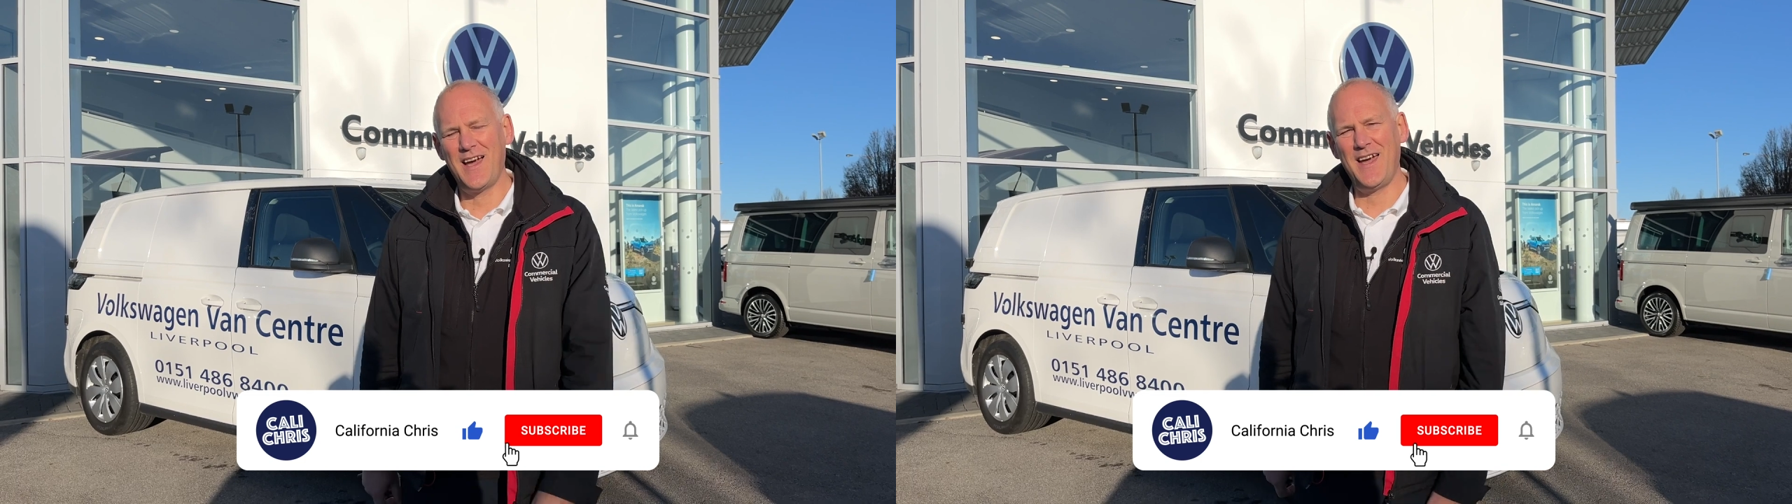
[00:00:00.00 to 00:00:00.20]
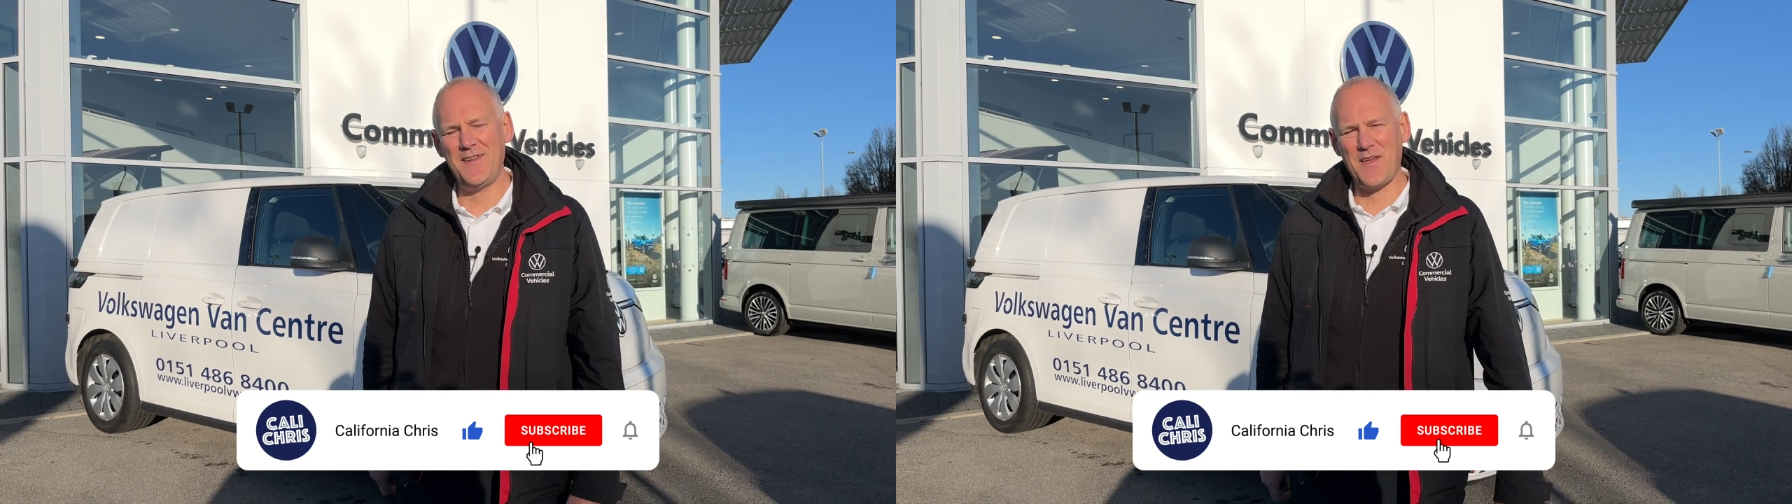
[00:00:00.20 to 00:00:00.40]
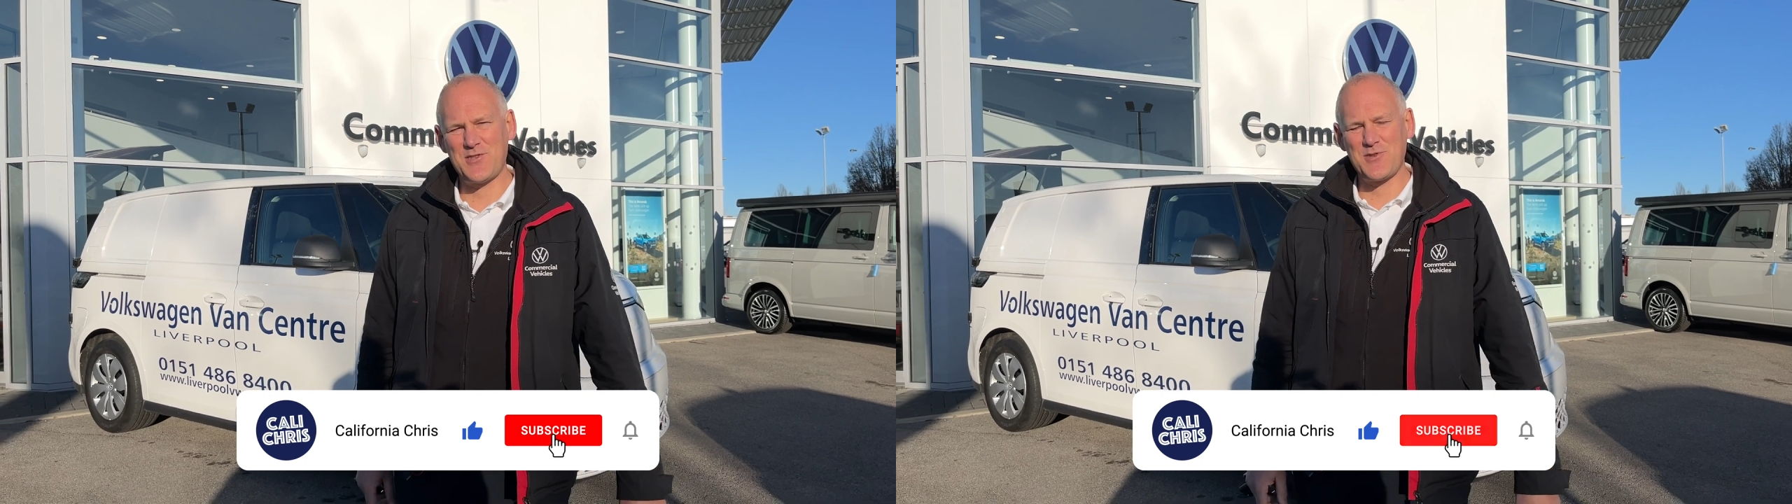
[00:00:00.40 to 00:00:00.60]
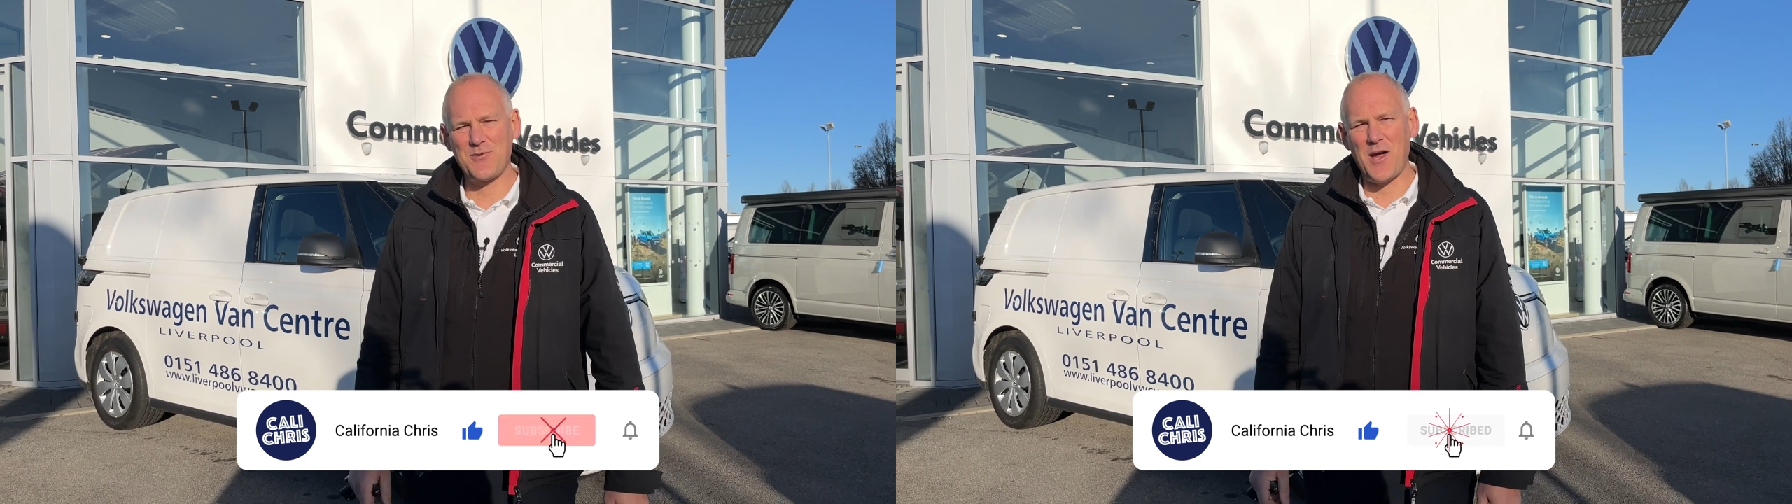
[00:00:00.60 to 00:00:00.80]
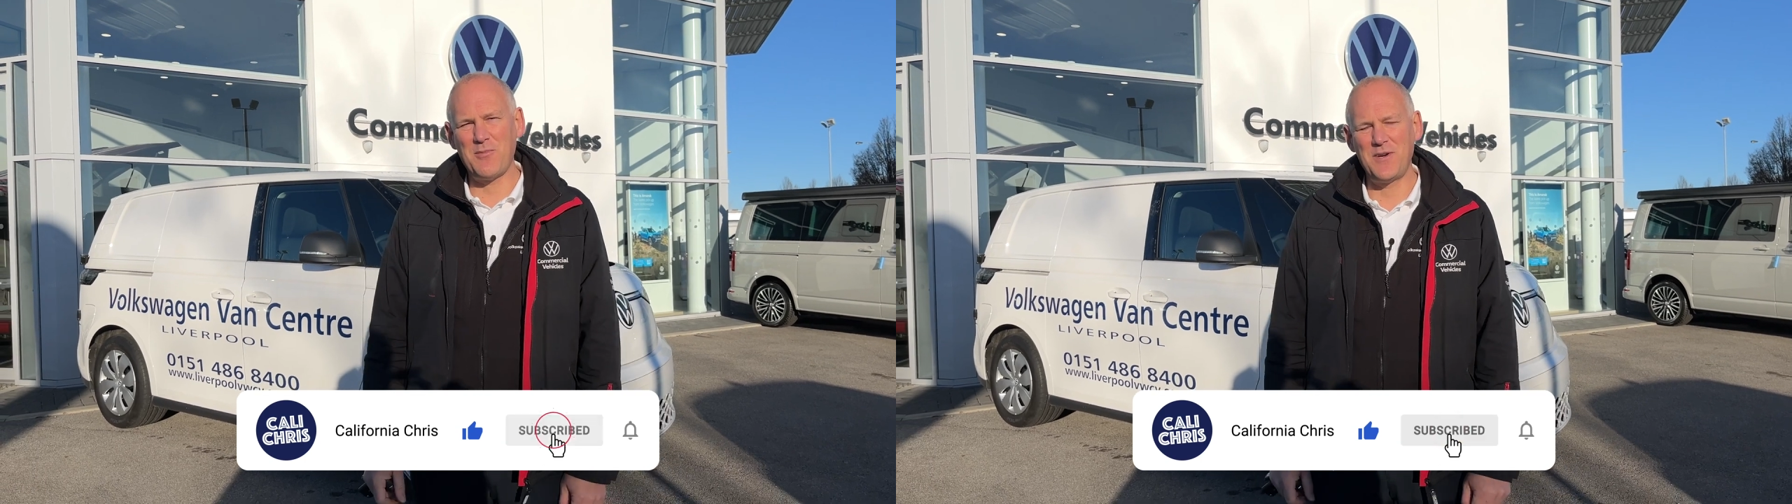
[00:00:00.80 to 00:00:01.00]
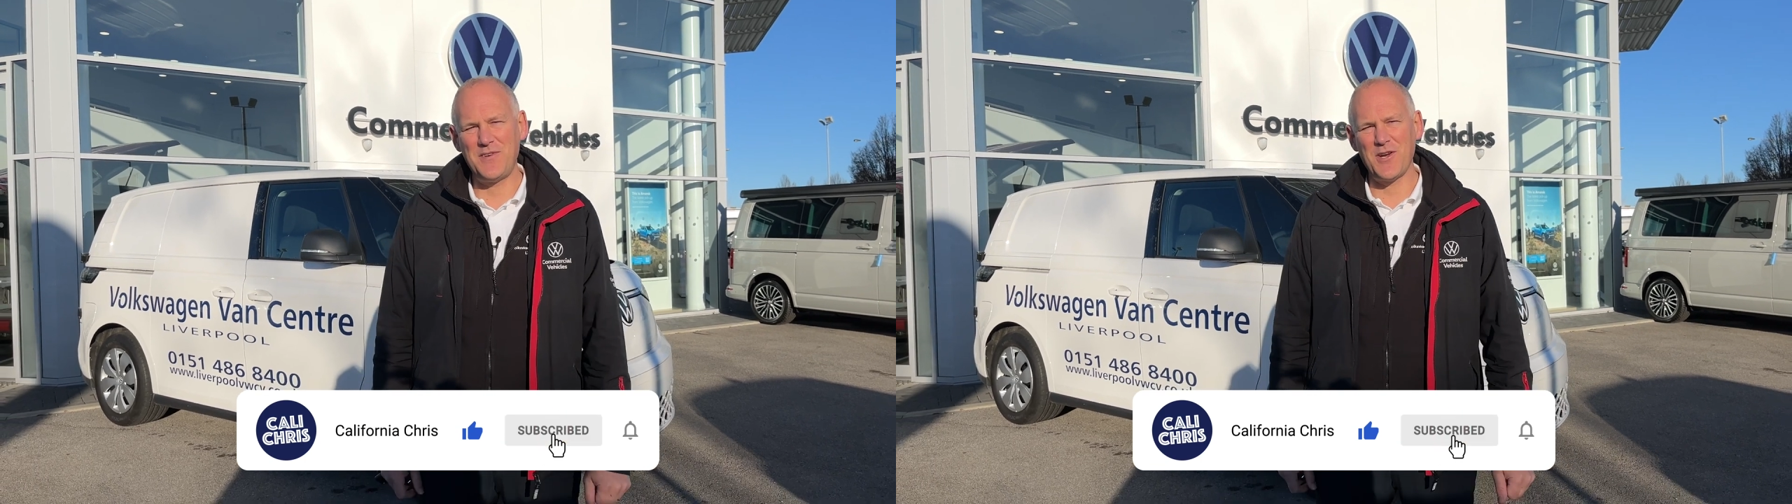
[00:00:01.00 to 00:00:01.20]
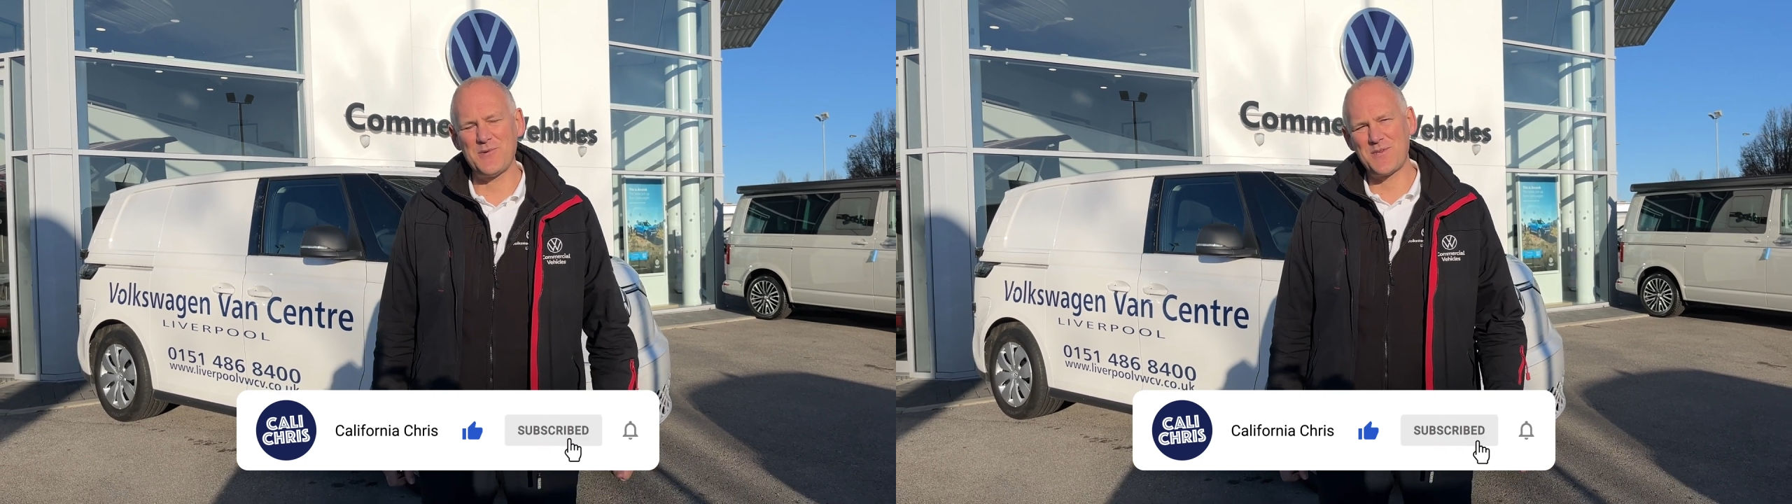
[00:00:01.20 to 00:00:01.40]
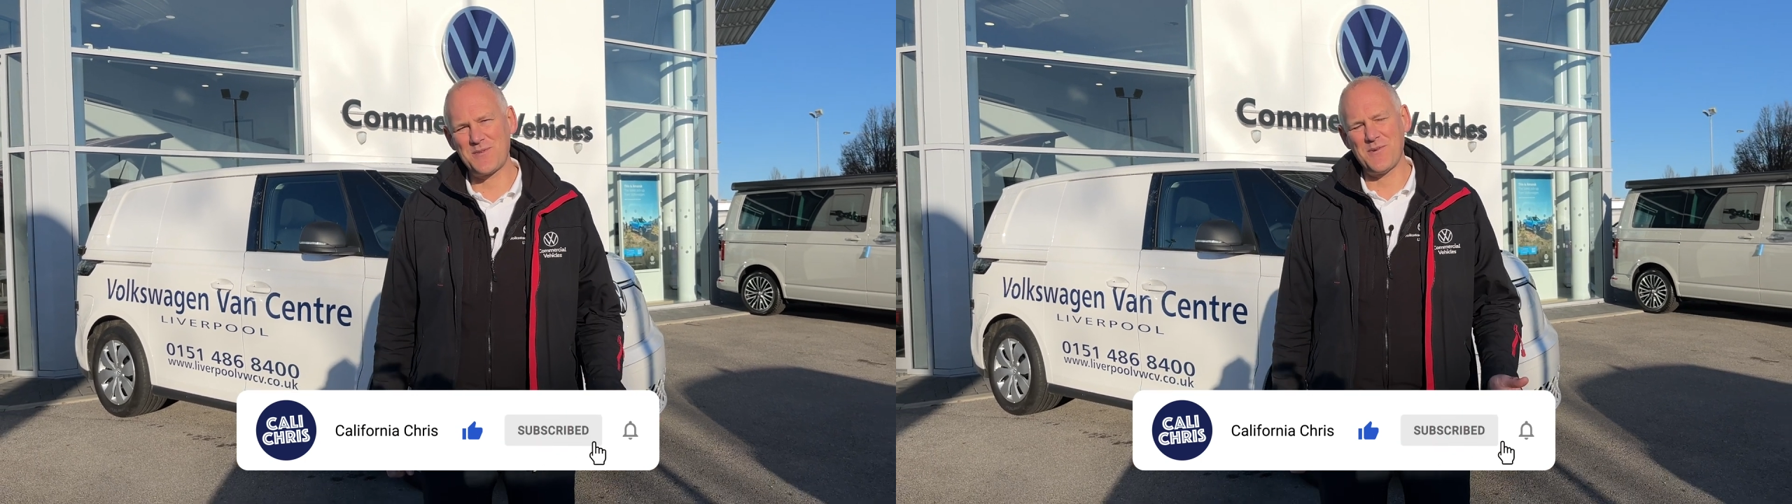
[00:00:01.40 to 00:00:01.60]
hit that subscribe button if you don't
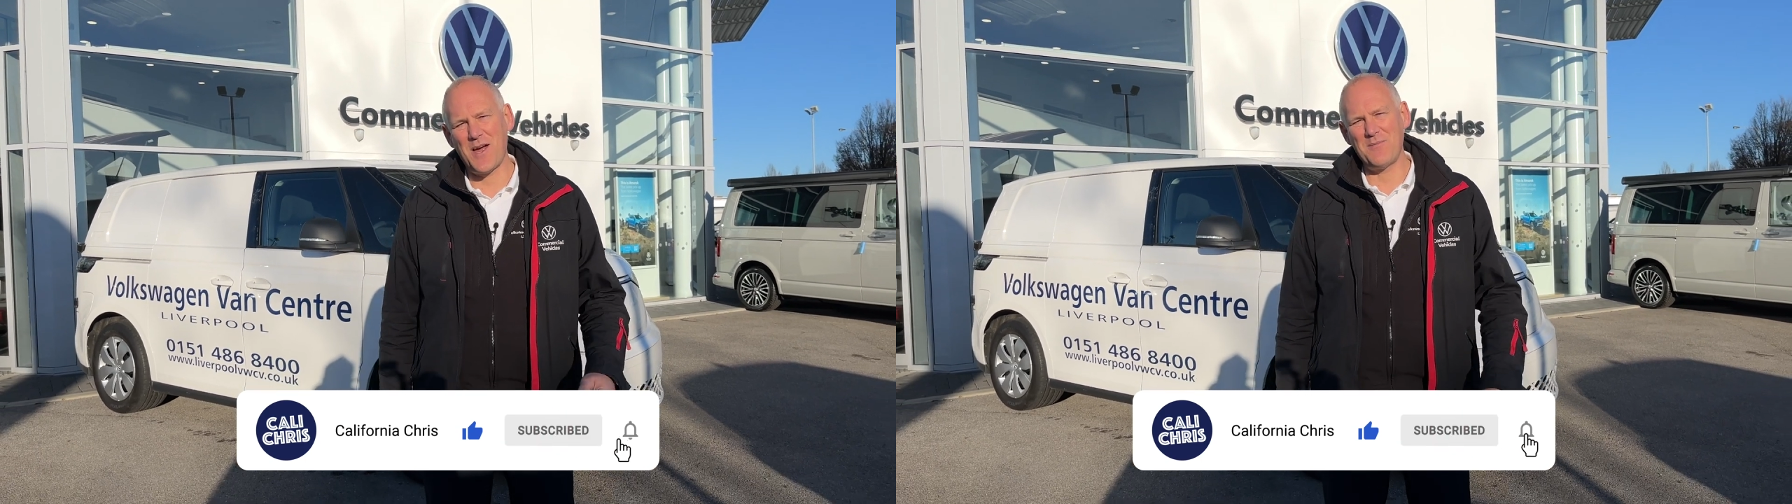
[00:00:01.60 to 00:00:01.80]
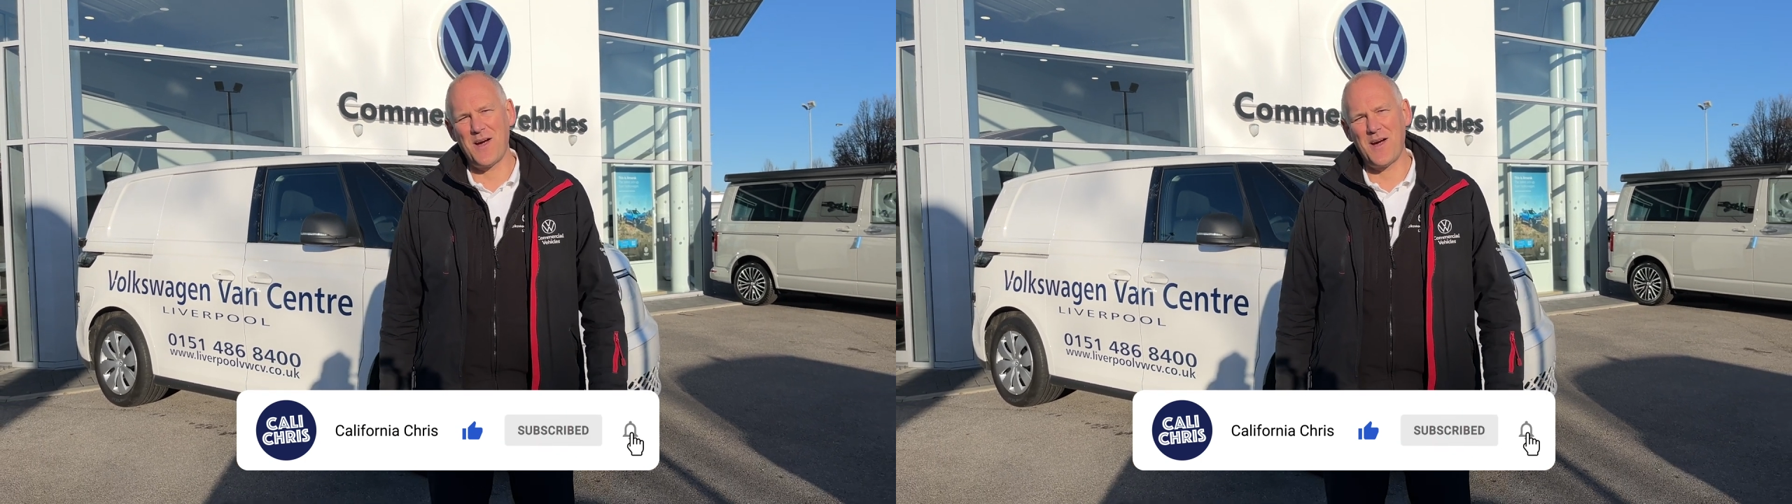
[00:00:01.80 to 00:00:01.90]
subscribe,